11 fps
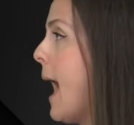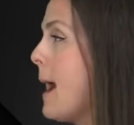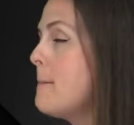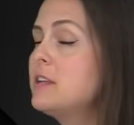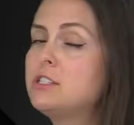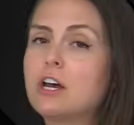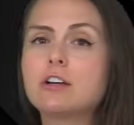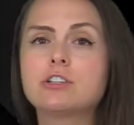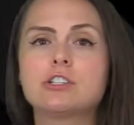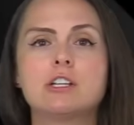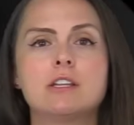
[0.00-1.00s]

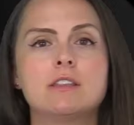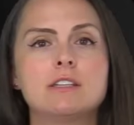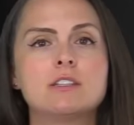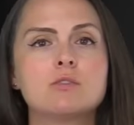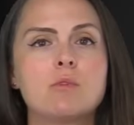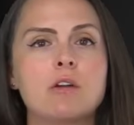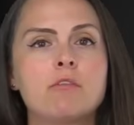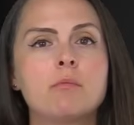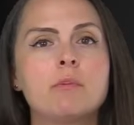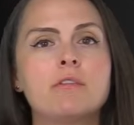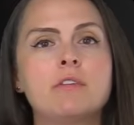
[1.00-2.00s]
abduction, this is where
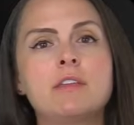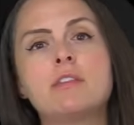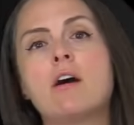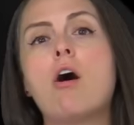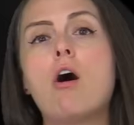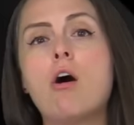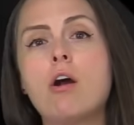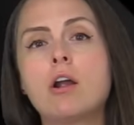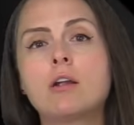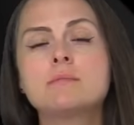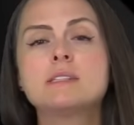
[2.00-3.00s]
we're moving the
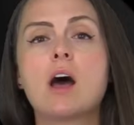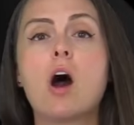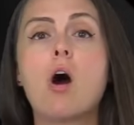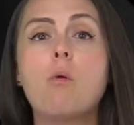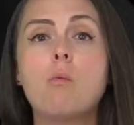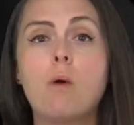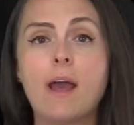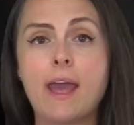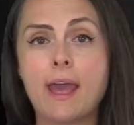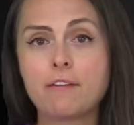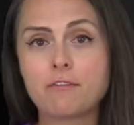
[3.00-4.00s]
arms
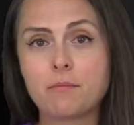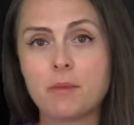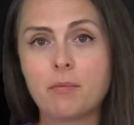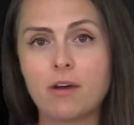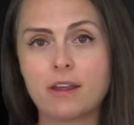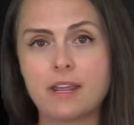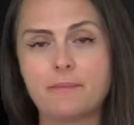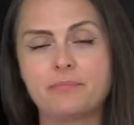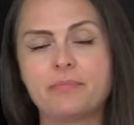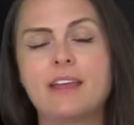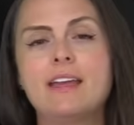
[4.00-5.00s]
away from the body.
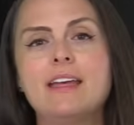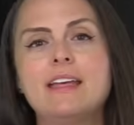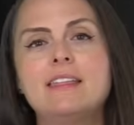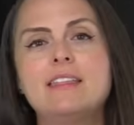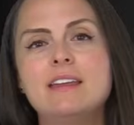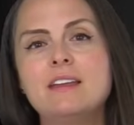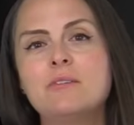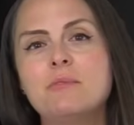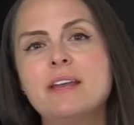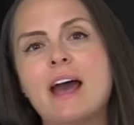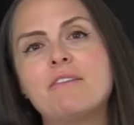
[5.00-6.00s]

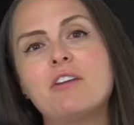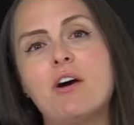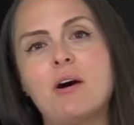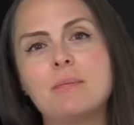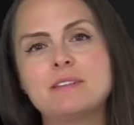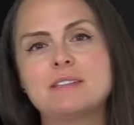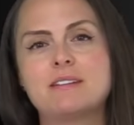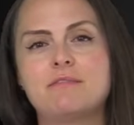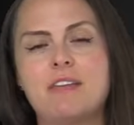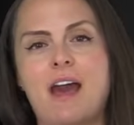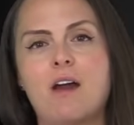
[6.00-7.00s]
Then we have the opposite
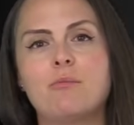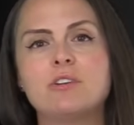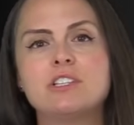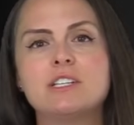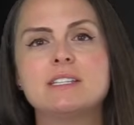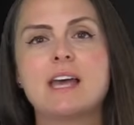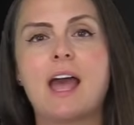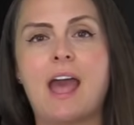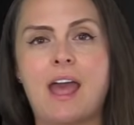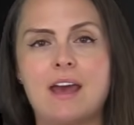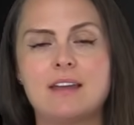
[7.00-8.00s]
of that, which is
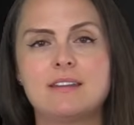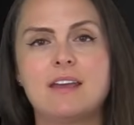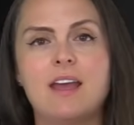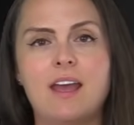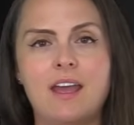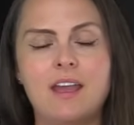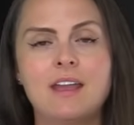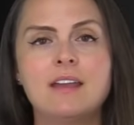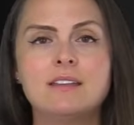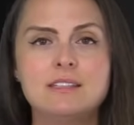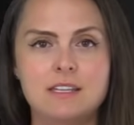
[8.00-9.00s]
ad,
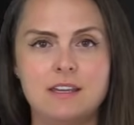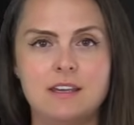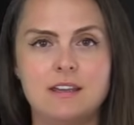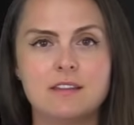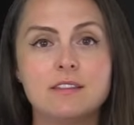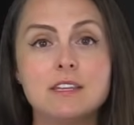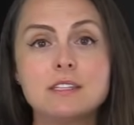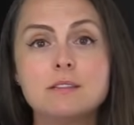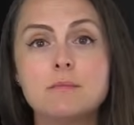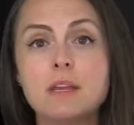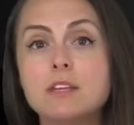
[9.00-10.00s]
AD.
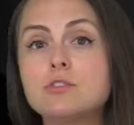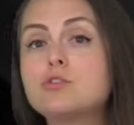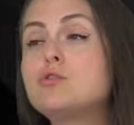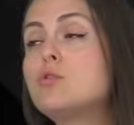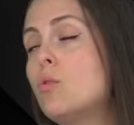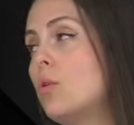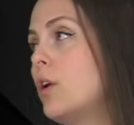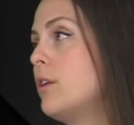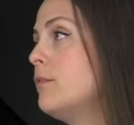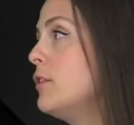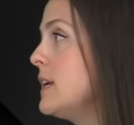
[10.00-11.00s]
This means
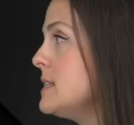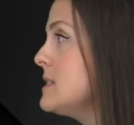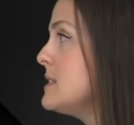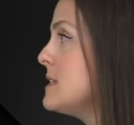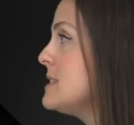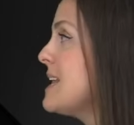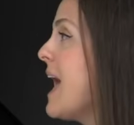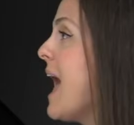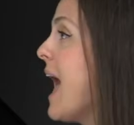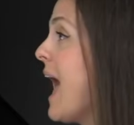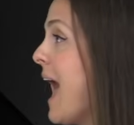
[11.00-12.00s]
toward. For instance,
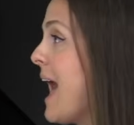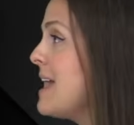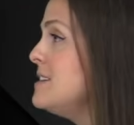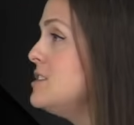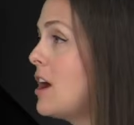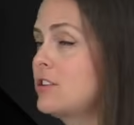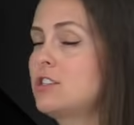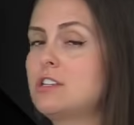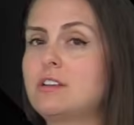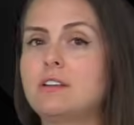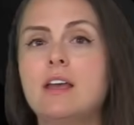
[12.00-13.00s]

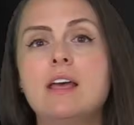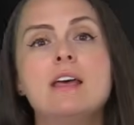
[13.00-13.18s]
adduction.